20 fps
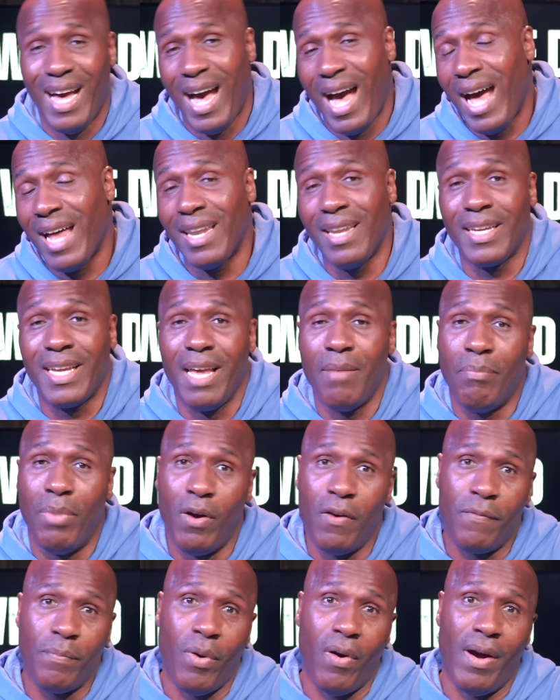I look at
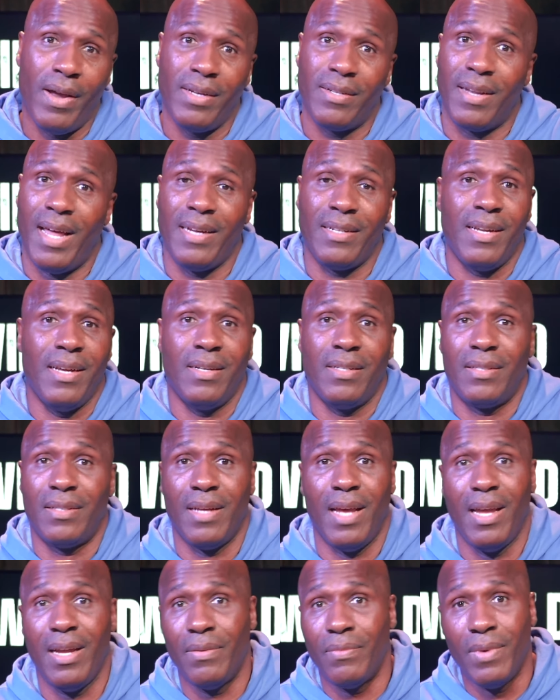both parties like they're the
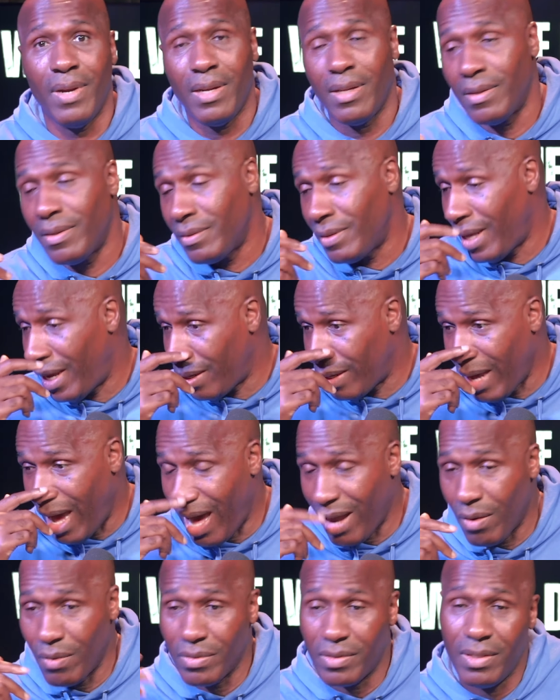same, really. Like I
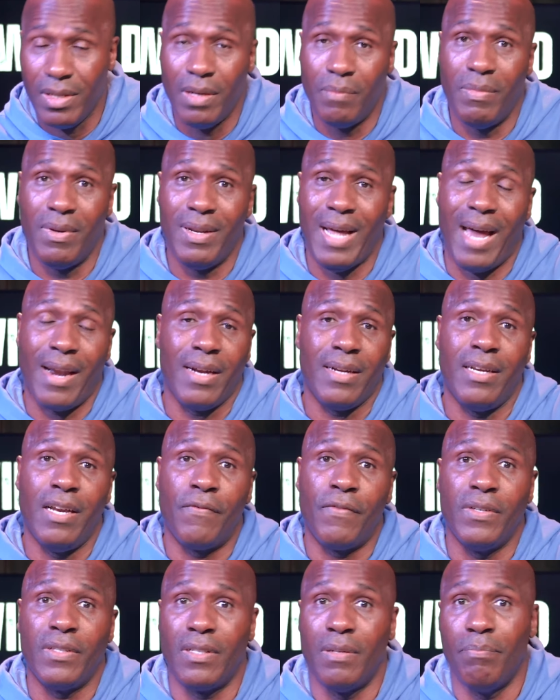don't see a lot of
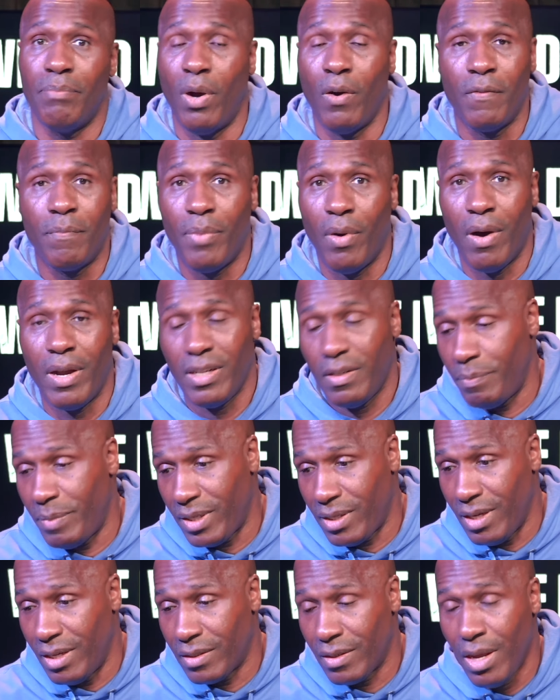difference in both parties
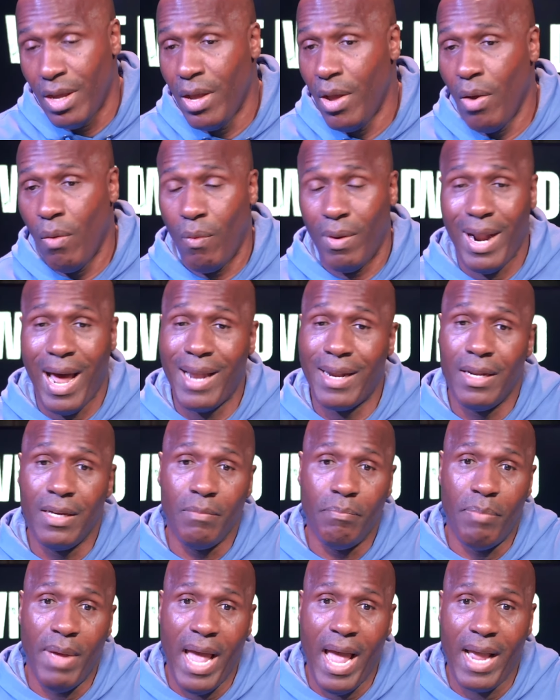because when I
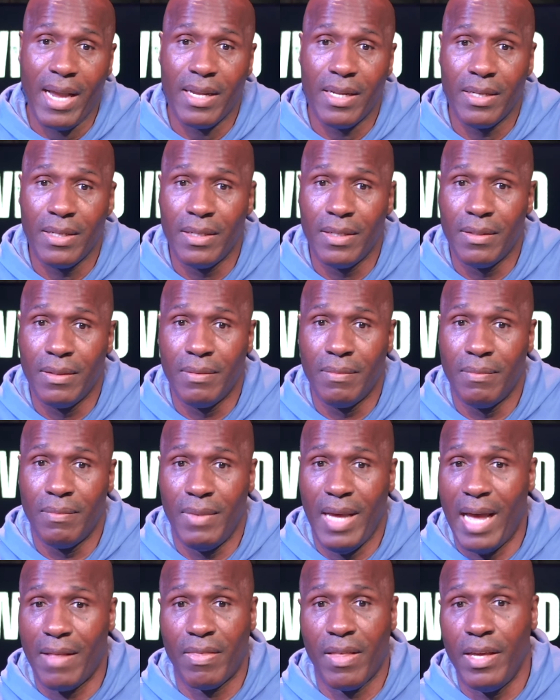look back
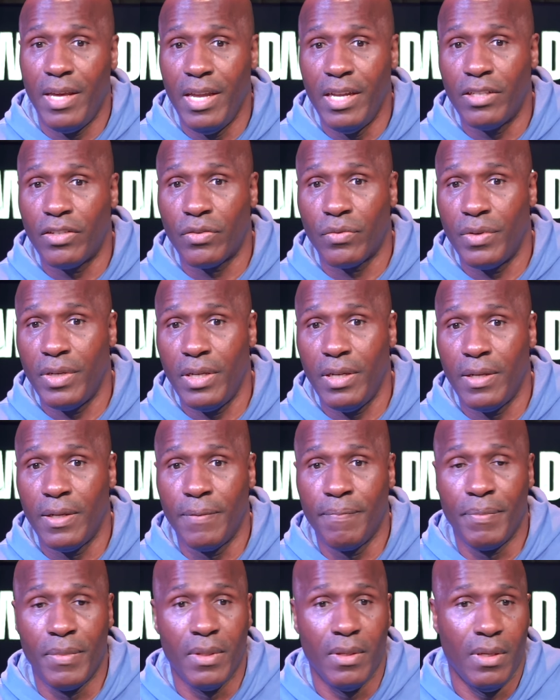at the history
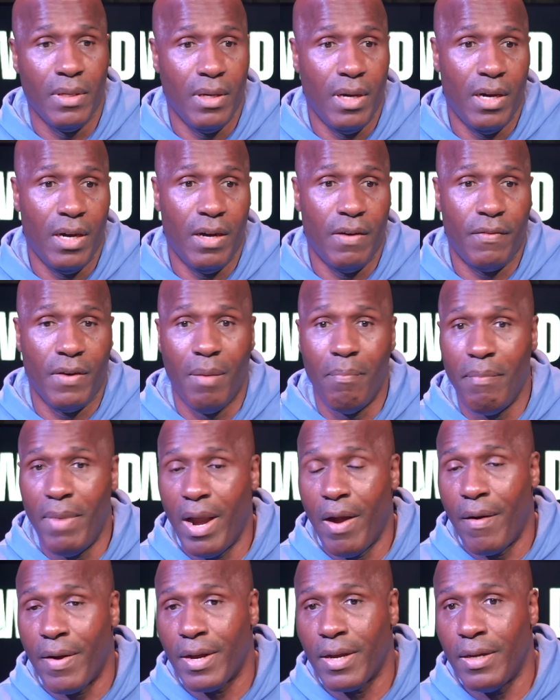of
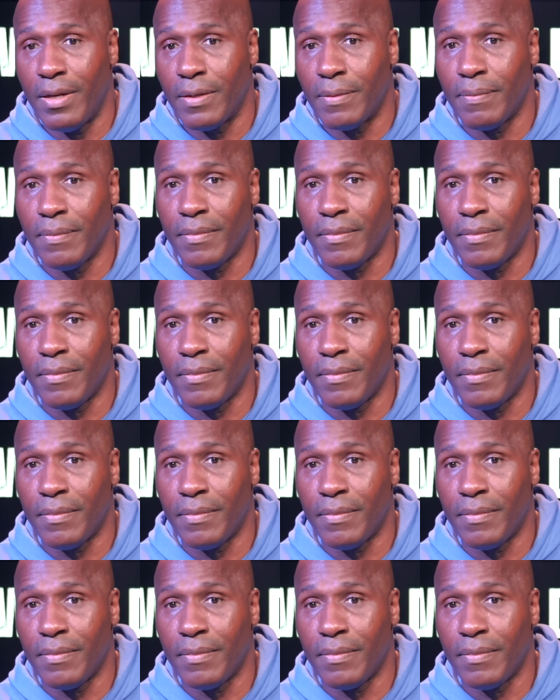America,